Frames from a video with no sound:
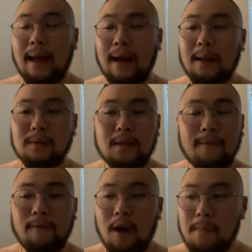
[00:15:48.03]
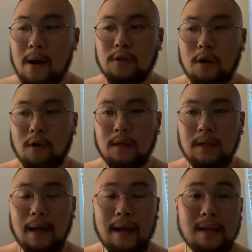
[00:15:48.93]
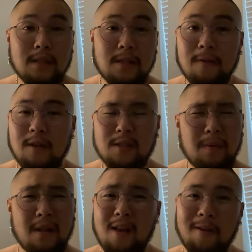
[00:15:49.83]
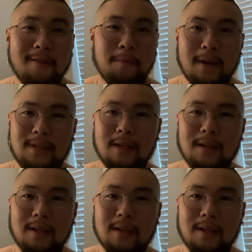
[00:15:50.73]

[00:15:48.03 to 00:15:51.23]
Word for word: And I'm just gonna vlog my journey as this video has been all over the place.